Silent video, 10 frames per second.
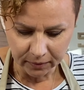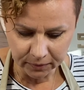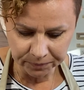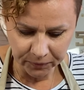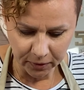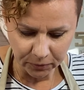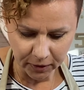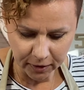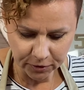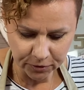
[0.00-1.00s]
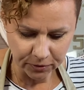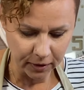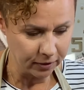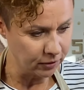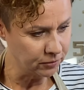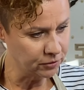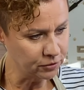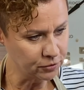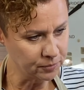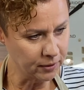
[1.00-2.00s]
And what I do, I always
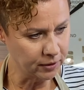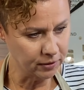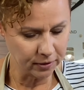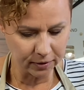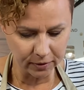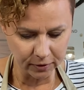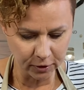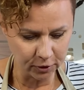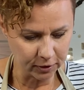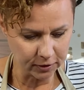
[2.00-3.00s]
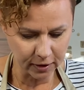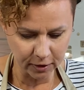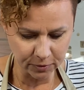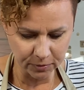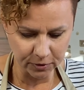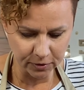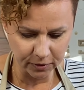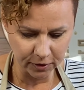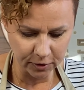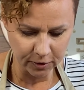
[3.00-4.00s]
use my hook attachment to the
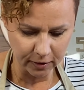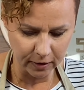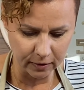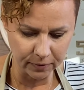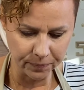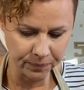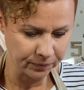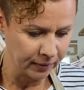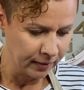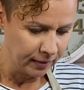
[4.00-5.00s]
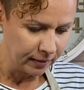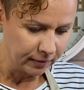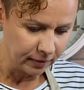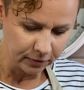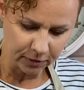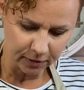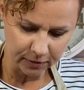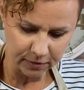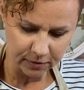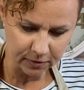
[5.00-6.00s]
KitchenAid, and I
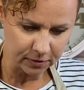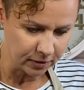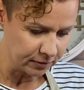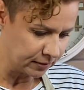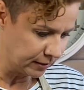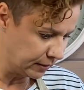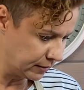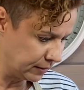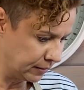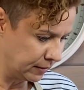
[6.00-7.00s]
toss the salt in